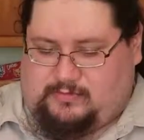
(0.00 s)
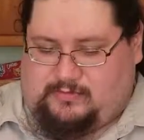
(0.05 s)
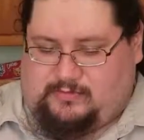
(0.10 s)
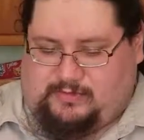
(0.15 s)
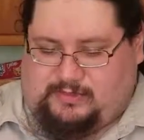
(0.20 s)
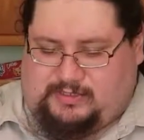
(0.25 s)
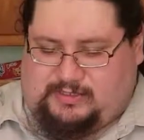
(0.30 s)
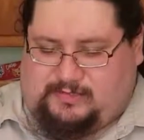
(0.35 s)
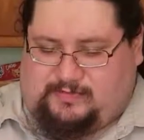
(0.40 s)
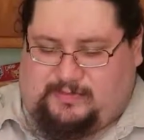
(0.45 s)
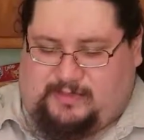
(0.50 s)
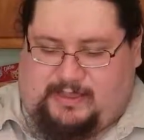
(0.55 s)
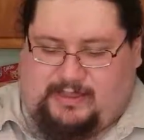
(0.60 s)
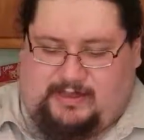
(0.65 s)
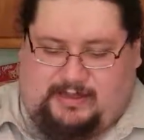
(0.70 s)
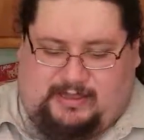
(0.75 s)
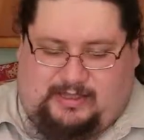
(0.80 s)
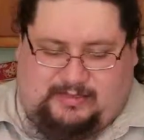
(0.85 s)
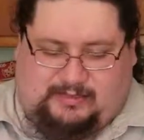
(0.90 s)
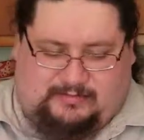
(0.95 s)
we'll display
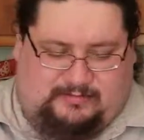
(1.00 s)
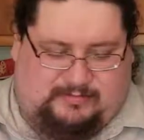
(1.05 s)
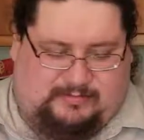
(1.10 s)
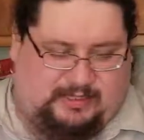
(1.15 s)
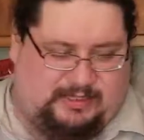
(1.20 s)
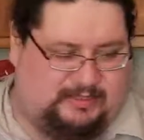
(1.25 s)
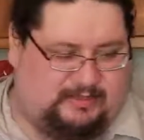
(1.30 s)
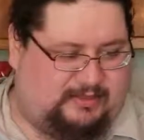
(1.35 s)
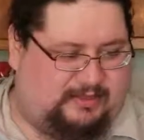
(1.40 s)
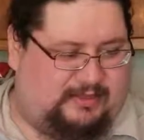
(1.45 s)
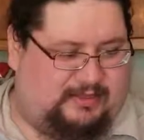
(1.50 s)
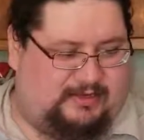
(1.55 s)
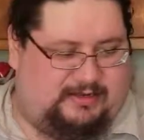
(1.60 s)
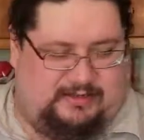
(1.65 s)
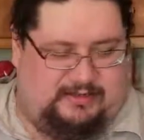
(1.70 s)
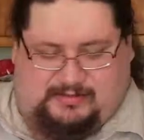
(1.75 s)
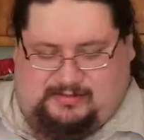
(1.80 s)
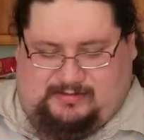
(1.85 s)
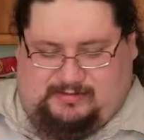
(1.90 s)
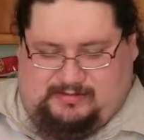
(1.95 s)
it all nicely
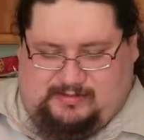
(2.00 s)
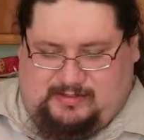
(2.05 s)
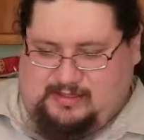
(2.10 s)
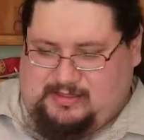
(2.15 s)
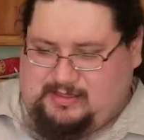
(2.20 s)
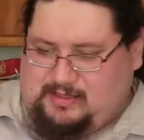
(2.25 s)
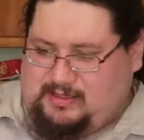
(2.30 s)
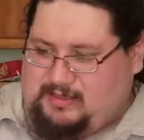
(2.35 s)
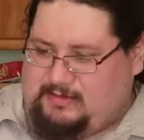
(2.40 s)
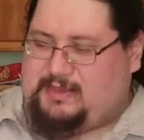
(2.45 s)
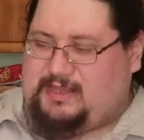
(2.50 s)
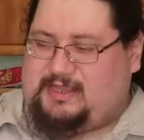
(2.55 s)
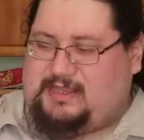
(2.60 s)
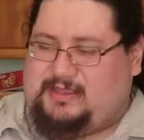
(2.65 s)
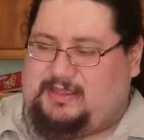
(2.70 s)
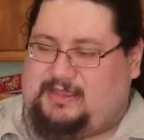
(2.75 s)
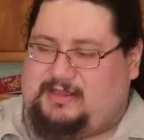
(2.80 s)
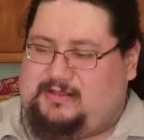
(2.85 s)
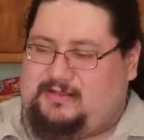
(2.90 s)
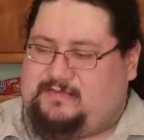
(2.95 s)
by
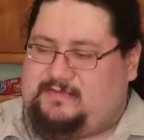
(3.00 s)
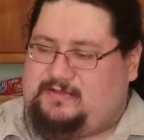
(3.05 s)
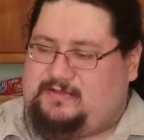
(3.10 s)
the end of the